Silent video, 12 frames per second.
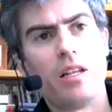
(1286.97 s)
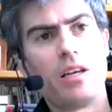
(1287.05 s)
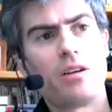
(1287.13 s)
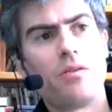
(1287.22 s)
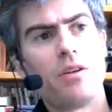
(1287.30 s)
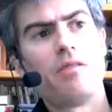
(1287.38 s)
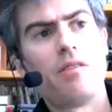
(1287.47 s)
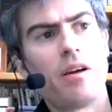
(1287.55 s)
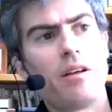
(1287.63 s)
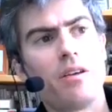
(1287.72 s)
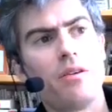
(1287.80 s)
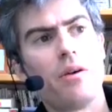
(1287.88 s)
later read a
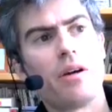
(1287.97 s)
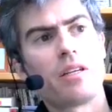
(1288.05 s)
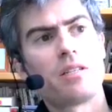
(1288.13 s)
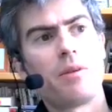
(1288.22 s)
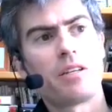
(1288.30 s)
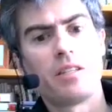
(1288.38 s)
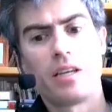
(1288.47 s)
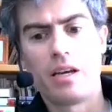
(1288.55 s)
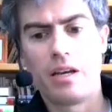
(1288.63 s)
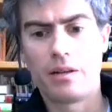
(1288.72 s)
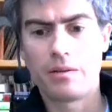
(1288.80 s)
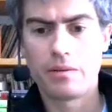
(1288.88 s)
value, I expect to
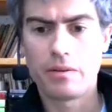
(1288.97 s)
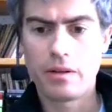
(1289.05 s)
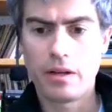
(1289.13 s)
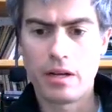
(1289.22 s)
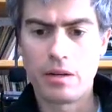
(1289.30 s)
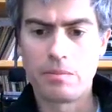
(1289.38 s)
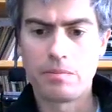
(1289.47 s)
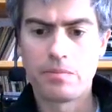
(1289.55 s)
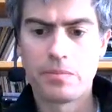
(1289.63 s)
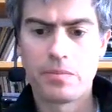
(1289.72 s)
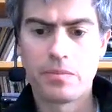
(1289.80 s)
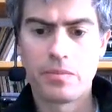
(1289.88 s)
get the
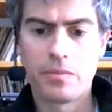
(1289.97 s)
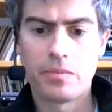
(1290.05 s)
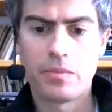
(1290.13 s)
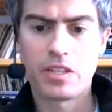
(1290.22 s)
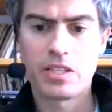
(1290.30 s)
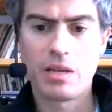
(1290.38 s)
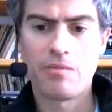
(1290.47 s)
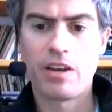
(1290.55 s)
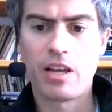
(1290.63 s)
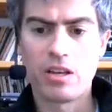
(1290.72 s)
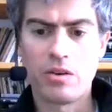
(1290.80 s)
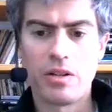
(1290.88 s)
same
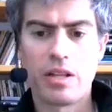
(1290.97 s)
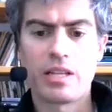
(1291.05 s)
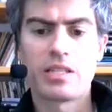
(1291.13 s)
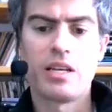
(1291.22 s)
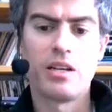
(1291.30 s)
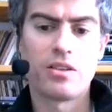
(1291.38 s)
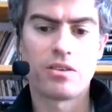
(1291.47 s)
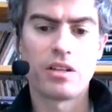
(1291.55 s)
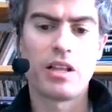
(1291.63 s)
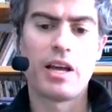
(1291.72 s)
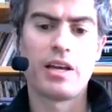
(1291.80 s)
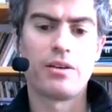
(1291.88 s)
value unless another
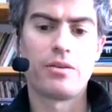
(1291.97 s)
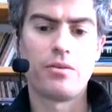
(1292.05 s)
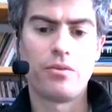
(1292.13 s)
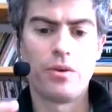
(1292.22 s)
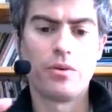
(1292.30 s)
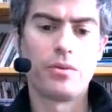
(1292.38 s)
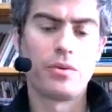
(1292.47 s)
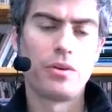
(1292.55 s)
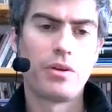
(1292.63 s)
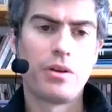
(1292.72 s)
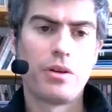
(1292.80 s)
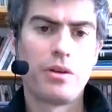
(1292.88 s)
client wrote
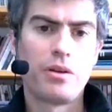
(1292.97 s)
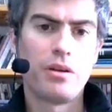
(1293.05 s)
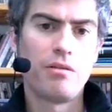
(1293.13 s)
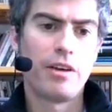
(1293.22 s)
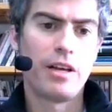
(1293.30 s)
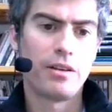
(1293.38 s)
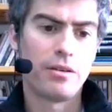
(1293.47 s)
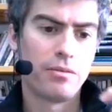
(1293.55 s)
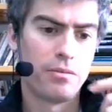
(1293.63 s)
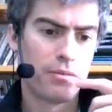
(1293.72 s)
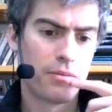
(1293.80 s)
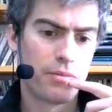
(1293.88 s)
a value,
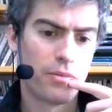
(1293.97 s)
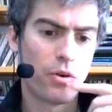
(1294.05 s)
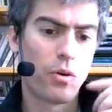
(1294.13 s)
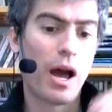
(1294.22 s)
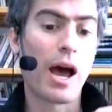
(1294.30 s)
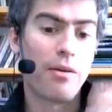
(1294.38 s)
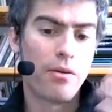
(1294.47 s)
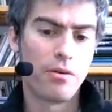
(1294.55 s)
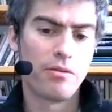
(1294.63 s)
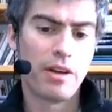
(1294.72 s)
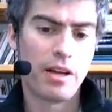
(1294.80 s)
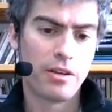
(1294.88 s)
or I wrote a
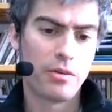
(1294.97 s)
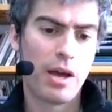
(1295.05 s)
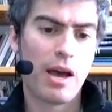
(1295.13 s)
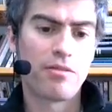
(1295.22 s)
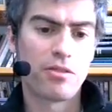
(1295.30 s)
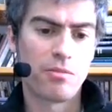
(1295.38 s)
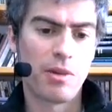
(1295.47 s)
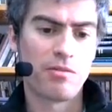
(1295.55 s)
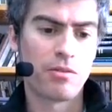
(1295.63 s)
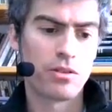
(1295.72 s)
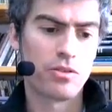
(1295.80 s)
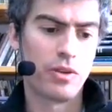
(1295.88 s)
value after my
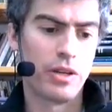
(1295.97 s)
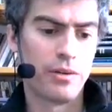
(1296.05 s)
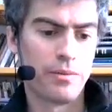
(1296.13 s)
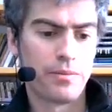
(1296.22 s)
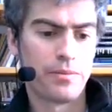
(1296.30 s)
first read.